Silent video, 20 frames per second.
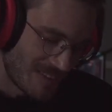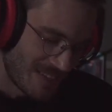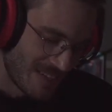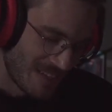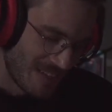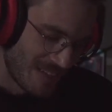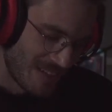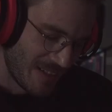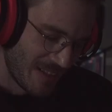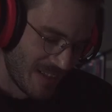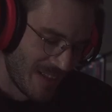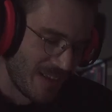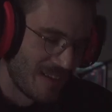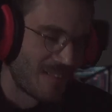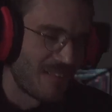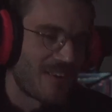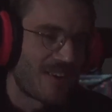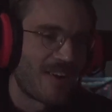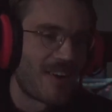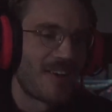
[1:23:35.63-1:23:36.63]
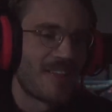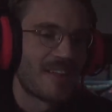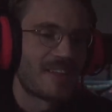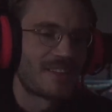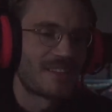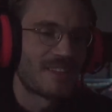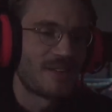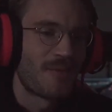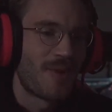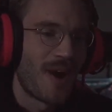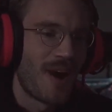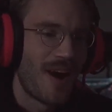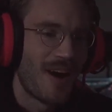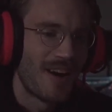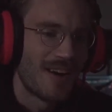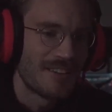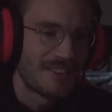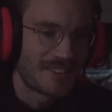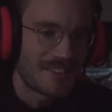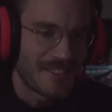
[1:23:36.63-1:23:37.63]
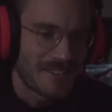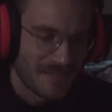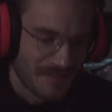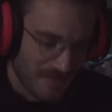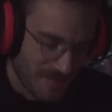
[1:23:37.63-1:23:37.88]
till... What are these words?